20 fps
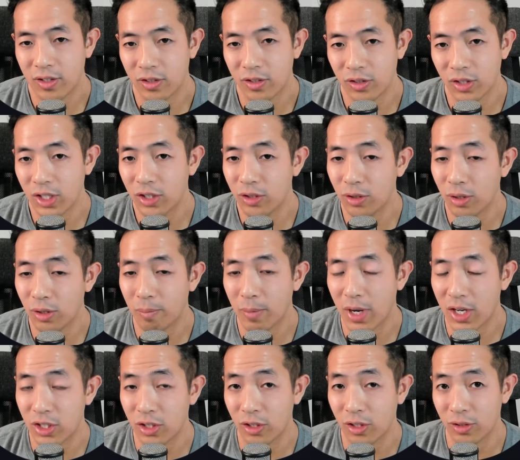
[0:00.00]
You can do a
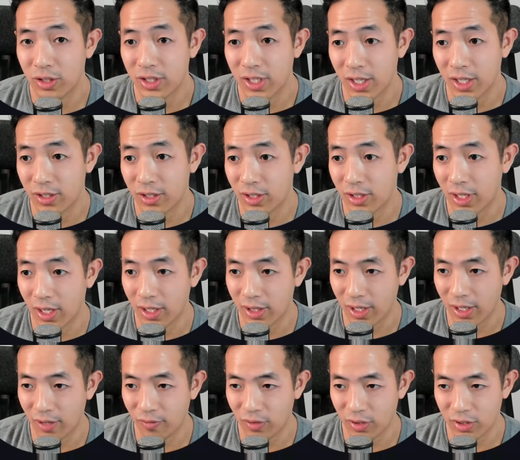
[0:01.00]
modulo 10 to get
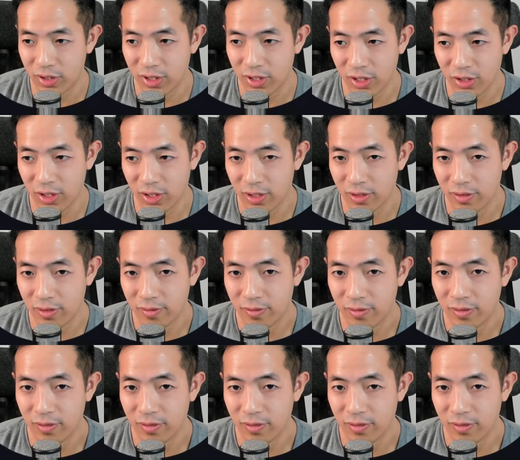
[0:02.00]
that first digit.